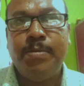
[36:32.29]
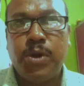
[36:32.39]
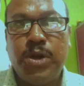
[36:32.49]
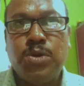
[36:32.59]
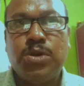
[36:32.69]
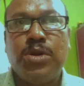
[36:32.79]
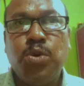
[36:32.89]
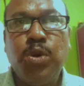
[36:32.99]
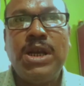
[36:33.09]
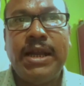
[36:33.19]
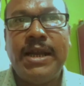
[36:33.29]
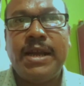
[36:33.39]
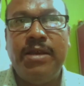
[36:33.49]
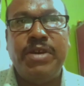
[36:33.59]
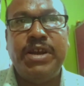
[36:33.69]
produce good lather
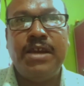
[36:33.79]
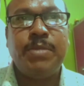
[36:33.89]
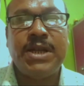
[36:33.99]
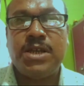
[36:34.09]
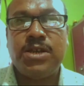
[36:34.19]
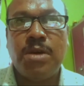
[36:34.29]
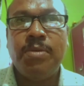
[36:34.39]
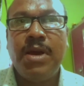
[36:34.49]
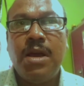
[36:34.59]
even in presence of